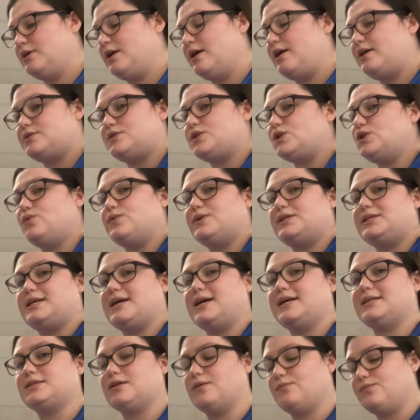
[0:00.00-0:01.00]
So you would
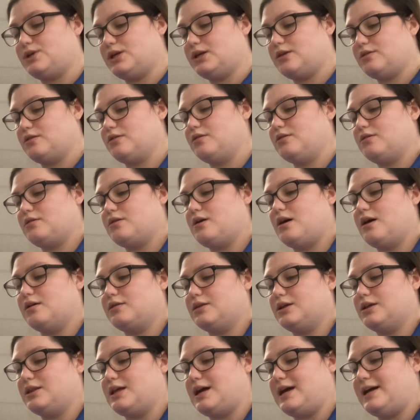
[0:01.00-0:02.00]
say something along
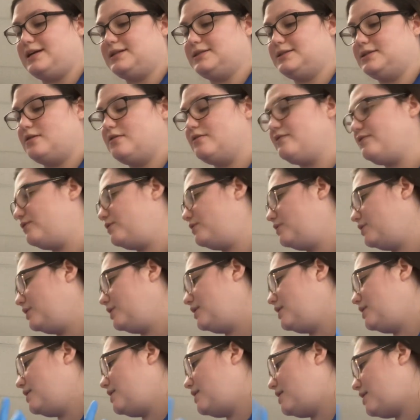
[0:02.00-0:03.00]
the lines of,
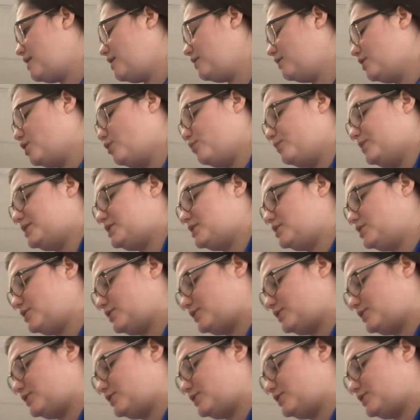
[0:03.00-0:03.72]
"Hello, Mr.